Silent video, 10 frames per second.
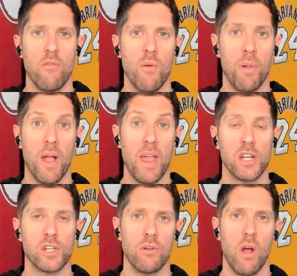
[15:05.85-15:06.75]

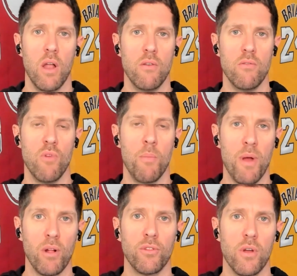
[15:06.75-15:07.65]
replenish and, and
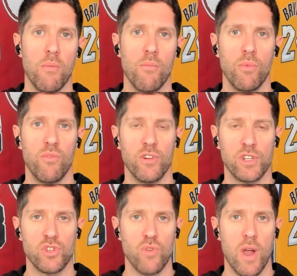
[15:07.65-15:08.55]
rebuild them
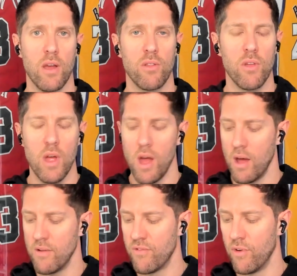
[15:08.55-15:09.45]
for strength
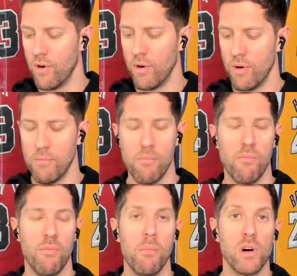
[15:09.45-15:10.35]
and for
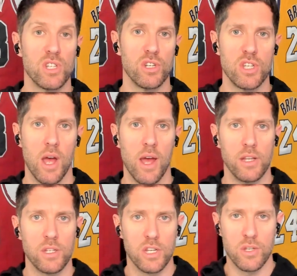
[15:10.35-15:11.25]
muscle
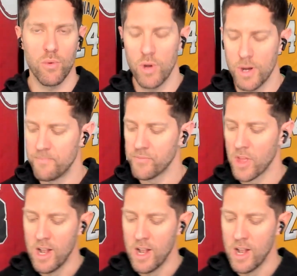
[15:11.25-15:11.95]
size, as it were.